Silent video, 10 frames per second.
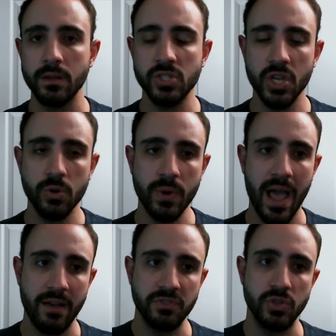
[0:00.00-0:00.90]
So you don't
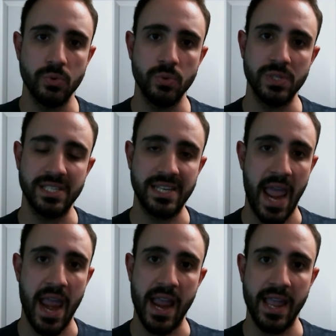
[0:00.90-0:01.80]
have to
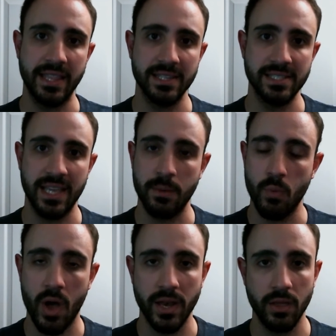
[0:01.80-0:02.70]
stay in the
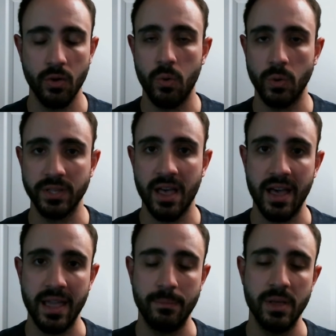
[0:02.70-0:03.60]
same one the whole
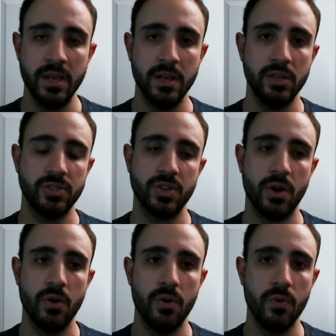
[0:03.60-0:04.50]
time.
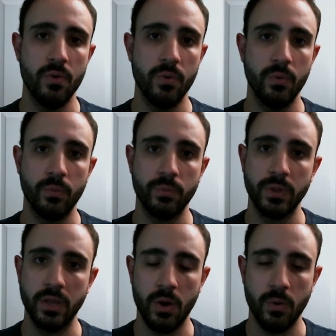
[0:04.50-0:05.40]
So,
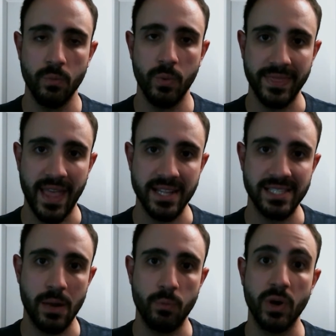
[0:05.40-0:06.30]
with that
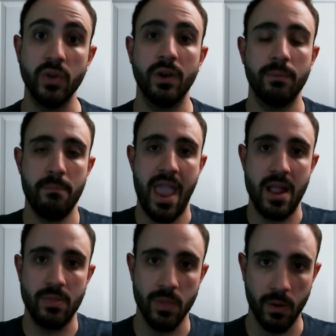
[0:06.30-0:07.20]
said, what are you gonna main